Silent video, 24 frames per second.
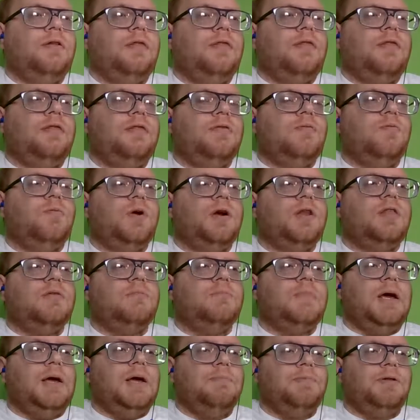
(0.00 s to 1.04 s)
one of the
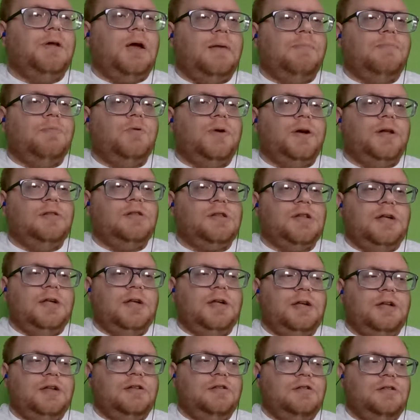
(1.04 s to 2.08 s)
main plot points
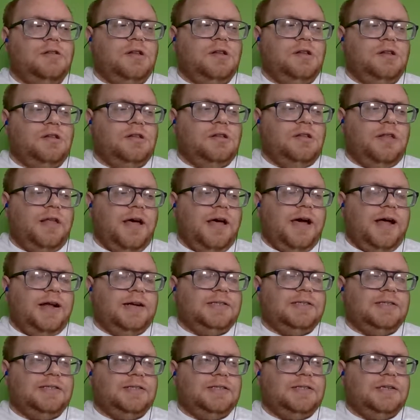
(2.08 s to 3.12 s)
is
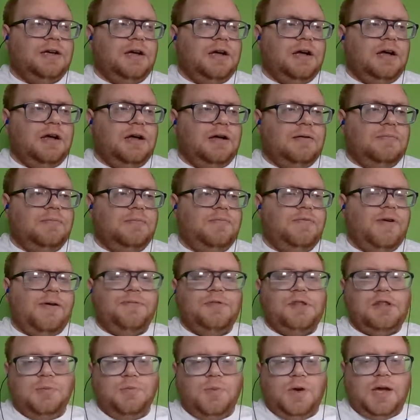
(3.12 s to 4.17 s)
that if you
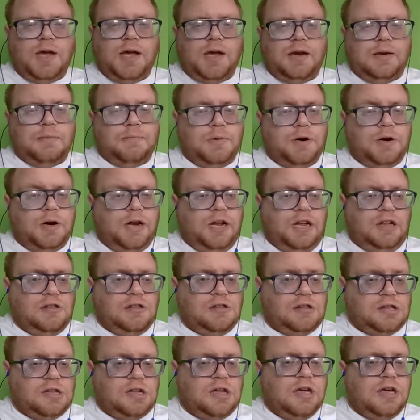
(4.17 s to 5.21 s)
haven't seen Weekend at
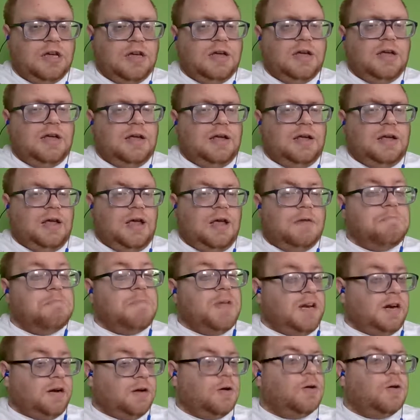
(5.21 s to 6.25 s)
Bernie's, it
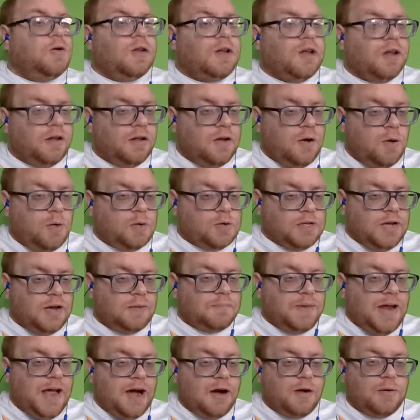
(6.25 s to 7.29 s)
may not hold
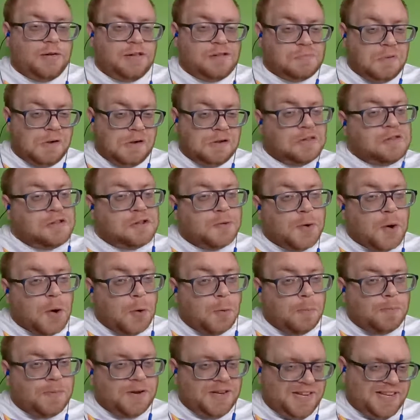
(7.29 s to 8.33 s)
up now as well as you'd
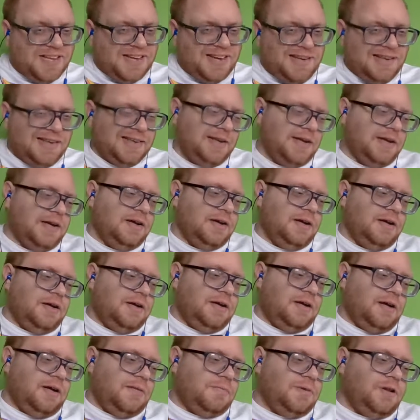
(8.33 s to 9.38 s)
hope it did.
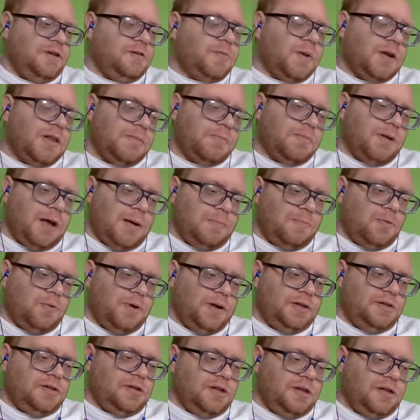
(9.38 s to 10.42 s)
Because one of the plot
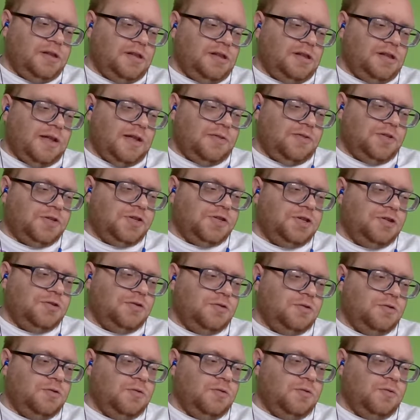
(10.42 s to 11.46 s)
points is that the
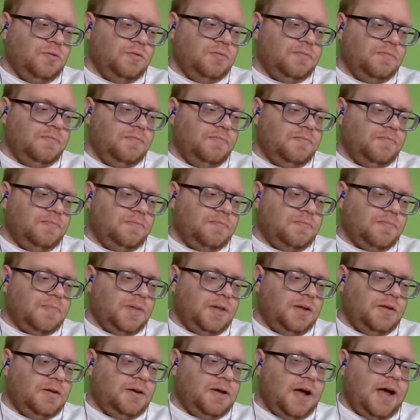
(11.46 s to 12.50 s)
two
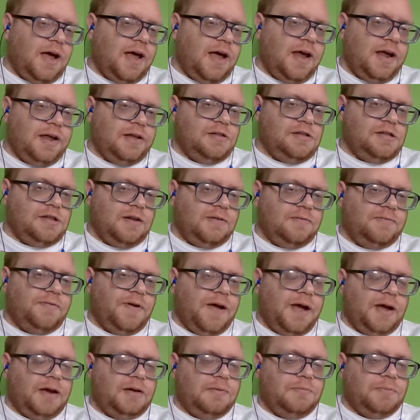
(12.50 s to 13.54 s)
guys that
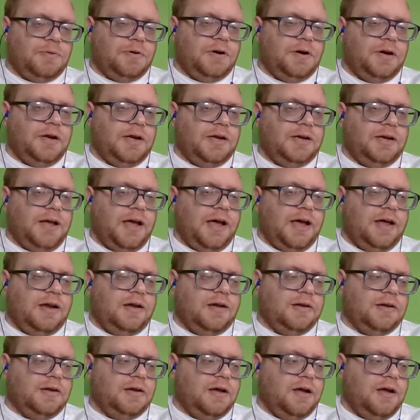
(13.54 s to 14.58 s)
find Bernie dead,